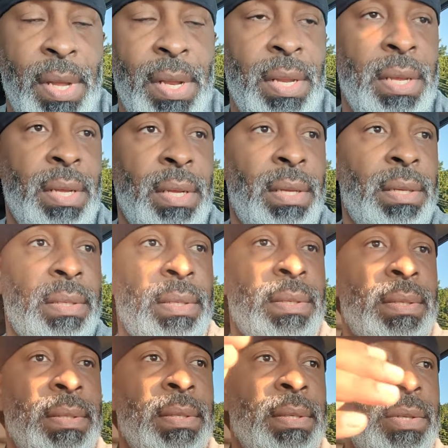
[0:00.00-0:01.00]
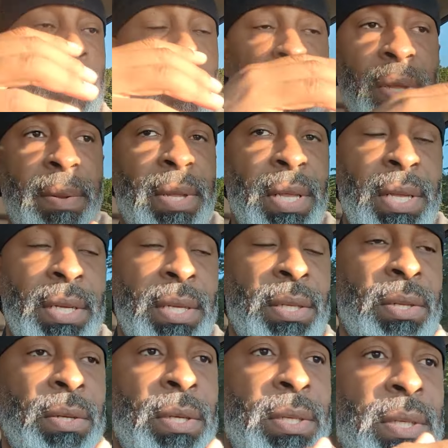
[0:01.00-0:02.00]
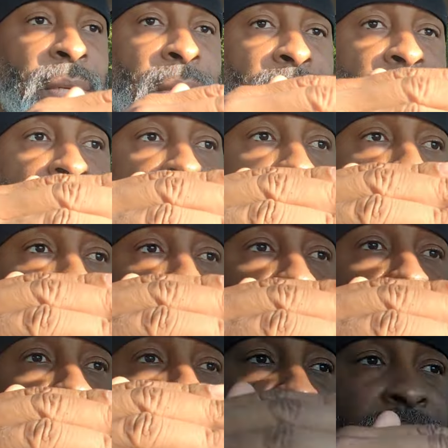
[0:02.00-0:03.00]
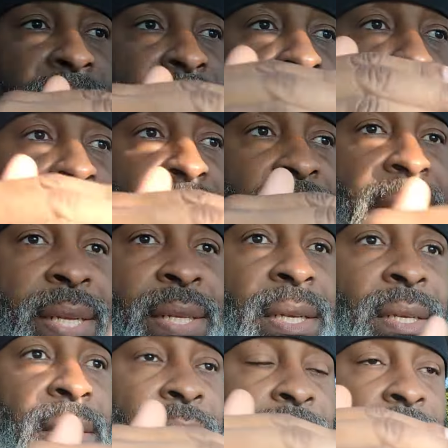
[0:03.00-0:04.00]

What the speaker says: in the North American, North Atlantic